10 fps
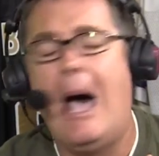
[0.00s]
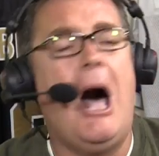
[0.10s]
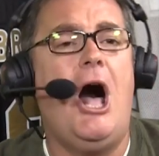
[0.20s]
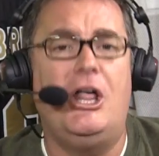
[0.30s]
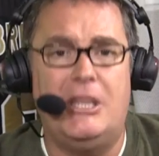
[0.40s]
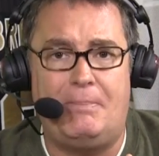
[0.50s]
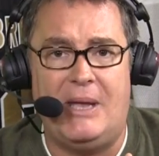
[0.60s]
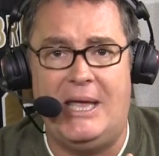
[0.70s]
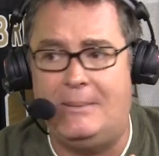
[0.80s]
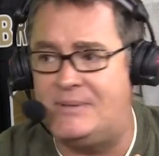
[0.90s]
Dominic
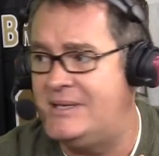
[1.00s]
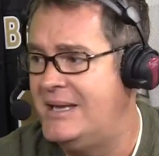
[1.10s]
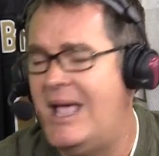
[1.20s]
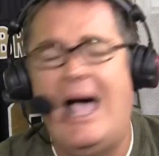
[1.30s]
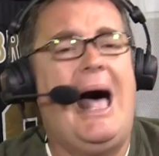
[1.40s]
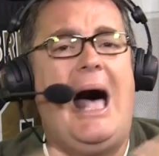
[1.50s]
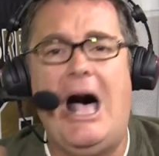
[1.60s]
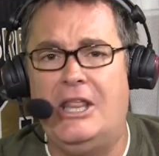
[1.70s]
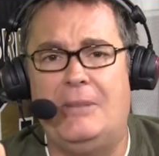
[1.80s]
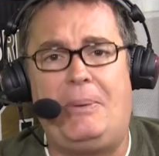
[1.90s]
all the peeps. Were the, I mean,
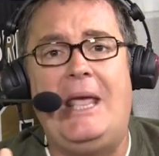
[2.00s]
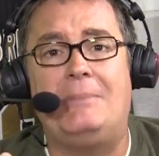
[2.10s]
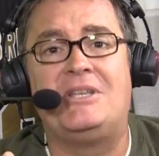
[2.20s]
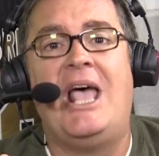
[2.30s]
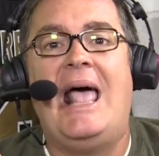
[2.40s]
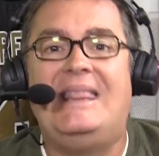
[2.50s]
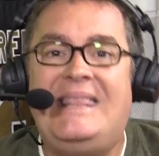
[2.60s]
all this, the peeps. Yes.